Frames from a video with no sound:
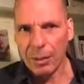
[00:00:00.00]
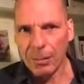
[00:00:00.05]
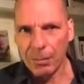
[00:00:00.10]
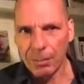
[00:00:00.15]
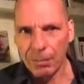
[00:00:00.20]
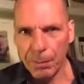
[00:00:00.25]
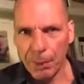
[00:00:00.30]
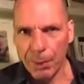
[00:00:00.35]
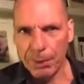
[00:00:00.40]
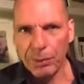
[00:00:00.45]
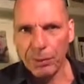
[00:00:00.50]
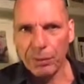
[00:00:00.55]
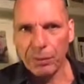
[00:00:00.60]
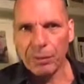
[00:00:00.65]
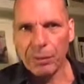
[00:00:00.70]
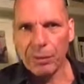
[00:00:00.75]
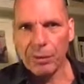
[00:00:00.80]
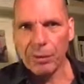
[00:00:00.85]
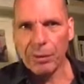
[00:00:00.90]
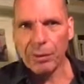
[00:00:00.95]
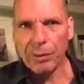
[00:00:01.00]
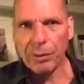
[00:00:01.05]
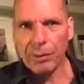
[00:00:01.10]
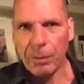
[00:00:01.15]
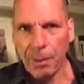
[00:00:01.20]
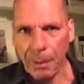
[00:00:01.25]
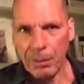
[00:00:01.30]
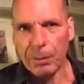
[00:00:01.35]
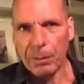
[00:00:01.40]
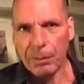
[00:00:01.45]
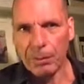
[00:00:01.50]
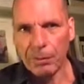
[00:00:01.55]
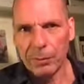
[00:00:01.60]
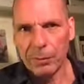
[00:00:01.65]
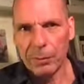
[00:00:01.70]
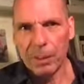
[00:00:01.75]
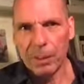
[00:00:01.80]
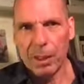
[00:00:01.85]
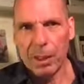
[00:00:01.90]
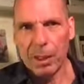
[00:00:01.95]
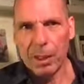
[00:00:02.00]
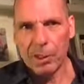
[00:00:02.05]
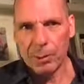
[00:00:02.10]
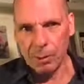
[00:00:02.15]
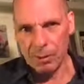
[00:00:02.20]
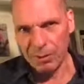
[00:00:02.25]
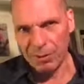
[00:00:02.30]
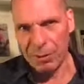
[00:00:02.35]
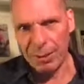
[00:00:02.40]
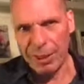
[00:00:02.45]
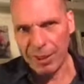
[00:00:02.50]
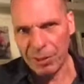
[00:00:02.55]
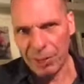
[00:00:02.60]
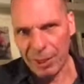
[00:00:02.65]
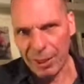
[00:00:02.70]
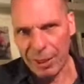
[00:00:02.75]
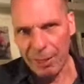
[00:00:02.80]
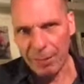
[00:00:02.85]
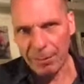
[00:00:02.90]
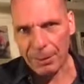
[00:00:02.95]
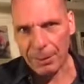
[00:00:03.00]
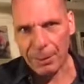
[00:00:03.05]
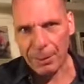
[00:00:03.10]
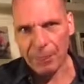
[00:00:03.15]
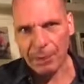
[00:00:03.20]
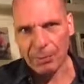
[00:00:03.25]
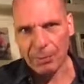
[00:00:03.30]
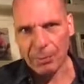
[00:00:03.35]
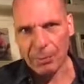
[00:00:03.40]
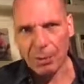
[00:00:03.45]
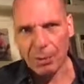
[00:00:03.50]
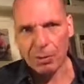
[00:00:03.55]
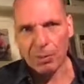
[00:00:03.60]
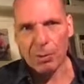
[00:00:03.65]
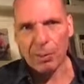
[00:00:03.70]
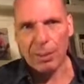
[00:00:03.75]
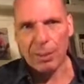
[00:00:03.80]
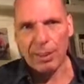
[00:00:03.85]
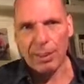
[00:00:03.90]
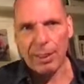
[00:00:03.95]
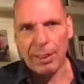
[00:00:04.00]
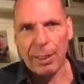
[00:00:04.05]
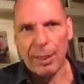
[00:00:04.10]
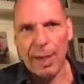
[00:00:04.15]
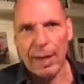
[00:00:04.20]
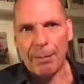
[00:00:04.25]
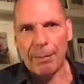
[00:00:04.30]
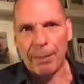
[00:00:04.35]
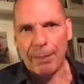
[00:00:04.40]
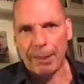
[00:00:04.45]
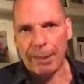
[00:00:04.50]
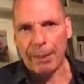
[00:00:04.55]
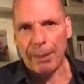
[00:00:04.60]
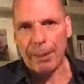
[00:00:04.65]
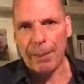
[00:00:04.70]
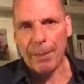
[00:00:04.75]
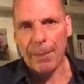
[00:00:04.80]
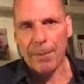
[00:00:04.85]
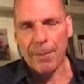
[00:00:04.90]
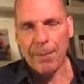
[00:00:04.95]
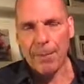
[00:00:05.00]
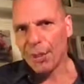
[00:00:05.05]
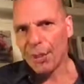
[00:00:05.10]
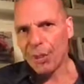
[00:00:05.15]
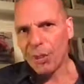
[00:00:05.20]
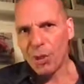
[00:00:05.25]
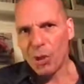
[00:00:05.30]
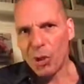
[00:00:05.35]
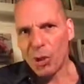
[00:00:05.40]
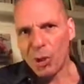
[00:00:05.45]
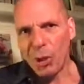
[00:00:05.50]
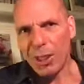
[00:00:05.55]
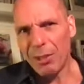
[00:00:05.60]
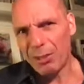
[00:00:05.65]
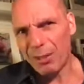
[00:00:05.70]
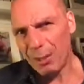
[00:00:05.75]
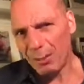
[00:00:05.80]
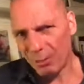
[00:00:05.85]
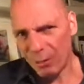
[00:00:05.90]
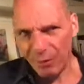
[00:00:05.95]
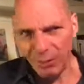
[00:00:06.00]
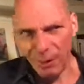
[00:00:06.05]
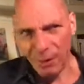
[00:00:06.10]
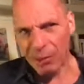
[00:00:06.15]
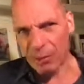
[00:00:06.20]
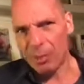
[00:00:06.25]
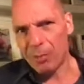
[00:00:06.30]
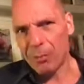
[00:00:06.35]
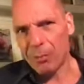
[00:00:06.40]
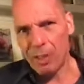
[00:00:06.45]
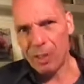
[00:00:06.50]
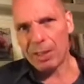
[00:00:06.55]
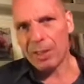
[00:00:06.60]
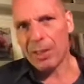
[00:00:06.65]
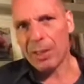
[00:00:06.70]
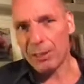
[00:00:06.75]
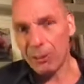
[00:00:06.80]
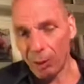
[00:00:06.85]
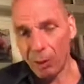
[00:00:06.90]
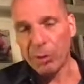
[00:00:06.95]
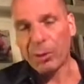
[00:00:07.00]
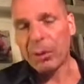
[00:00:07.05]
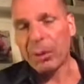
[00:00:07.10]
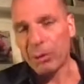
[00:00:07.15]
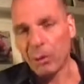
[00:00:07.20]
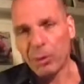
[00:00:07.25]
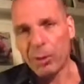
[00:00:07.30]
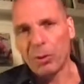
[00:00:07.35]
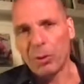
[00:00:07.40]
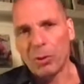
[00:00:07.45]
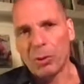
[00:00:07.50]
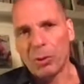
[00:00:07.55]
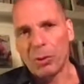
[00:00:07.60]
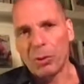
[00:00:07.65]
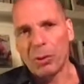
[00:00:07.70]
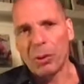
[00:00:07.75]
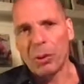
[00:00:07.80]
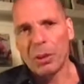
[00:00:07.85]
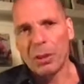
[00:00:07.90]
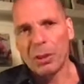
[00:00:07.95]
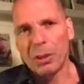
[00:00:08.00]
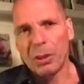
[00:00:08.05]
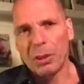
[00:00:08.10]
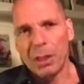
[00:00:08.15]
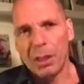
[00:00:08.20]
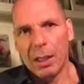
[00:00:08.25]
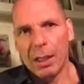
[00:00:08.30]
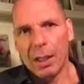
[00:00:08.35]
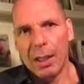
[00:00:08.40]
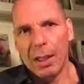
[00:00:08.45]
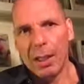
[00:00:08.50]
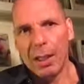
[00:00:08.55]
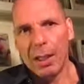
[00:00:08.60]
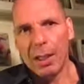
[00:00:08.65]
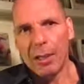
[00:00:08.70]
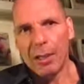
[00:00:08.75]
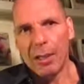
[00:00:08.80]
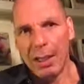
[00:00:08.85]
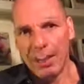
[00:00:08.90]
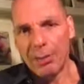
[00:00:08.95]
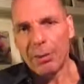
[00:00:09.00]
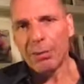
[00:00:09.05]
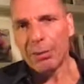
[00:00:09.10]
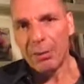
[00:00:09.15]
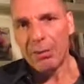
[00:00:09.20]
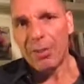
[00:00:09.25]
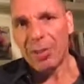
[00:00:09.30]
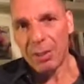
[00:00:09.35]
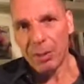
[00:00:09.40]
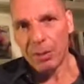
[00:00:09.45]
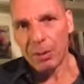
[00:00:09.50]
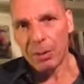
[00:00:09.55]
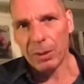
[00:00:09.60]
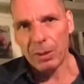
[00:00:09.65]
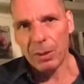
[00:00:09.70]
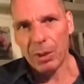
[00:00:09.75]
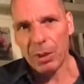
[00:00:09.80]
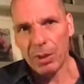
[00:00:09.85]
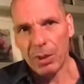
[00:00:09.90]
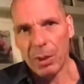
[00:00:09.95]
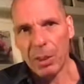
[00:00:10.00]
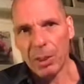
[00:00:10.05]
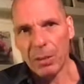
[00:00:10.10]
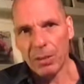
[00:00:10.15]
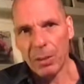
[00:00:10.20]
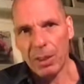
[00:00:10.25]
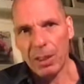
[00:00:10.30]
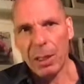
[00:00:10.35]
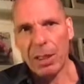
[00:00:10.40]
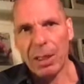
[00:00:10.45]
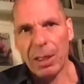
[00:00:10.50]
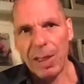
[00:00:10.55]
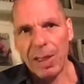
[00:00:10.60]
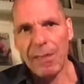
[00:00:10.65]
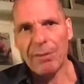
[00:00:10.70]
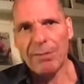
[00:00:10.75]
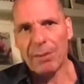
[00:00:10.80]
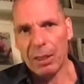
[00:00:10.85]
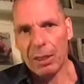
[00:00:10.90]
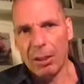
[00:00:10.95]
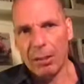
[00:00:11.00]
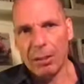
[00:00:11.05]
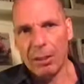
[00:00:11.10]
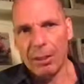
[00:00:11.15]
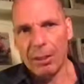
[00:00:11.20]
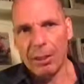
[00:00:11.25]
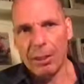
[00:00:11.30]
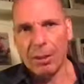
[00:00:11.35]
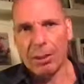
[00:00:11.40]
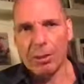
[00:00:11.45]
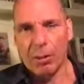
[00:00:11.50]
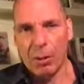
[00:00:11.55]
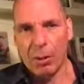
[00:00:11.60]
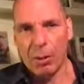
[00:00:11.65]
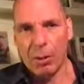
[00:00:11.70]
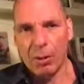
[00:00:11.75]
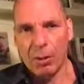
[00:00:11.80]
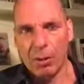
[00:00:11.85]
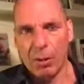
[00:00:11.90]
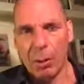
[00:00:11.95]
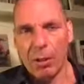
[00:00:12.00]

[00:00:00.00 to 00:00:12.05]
pricked the bubble on which financial capitalism was sitting up until now. So even if the financial markets are refloated once more, the level of investment is going to be even lower than it was